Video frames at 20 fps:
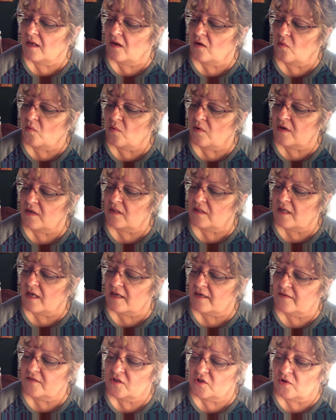What a lot
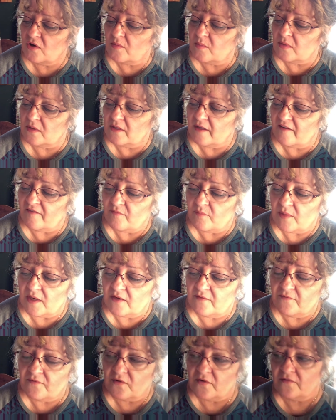of trouble I've
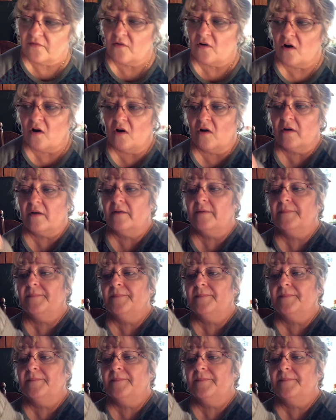made for Frog."